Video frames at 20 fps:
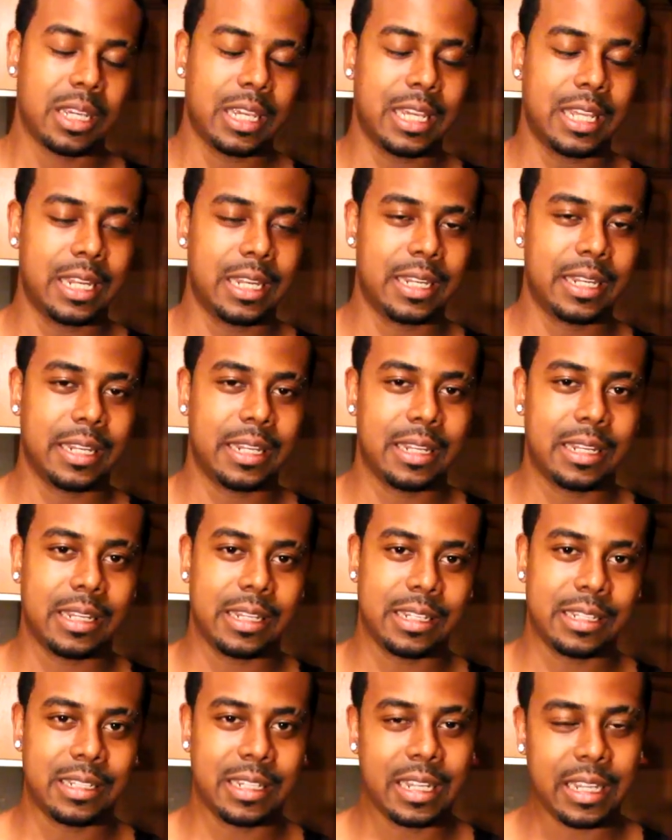And
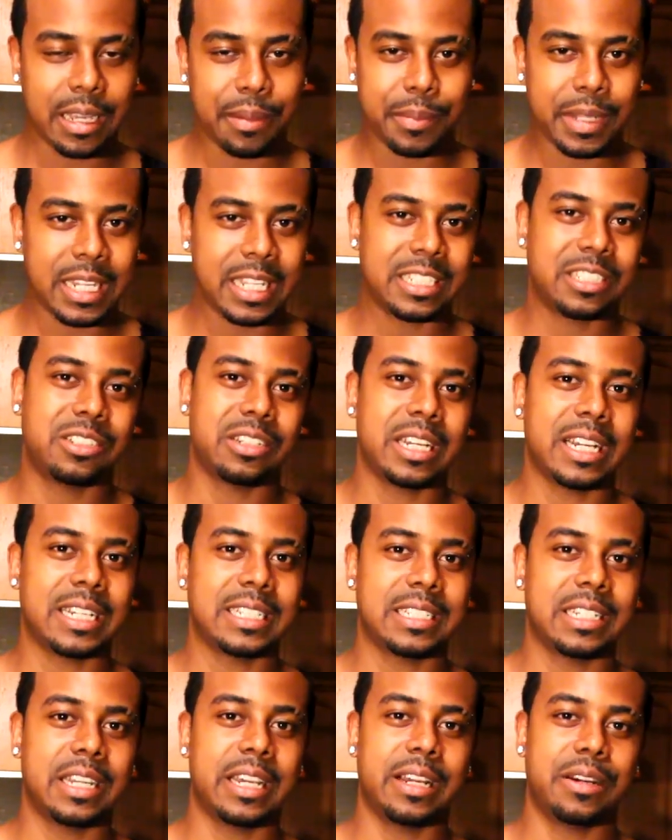I'm gonna let you
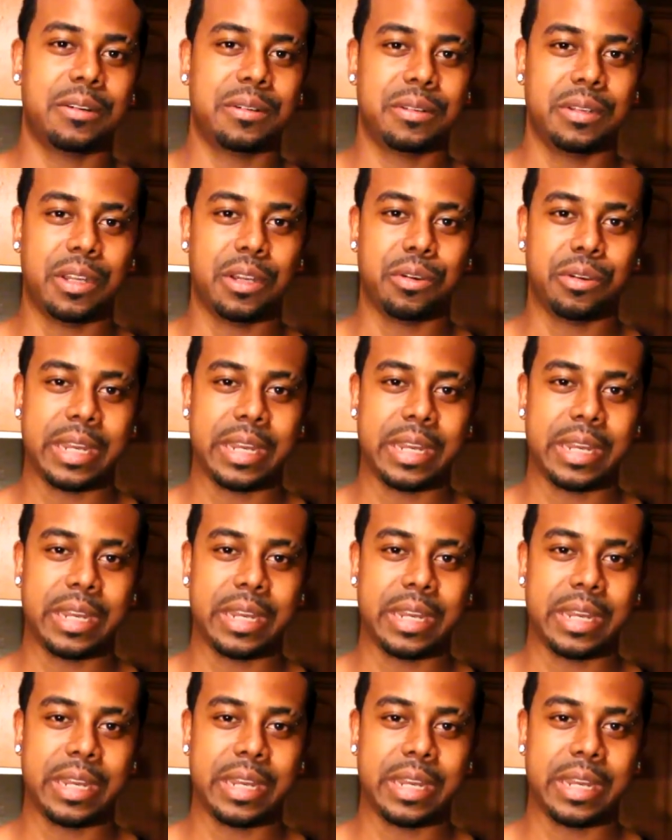guys know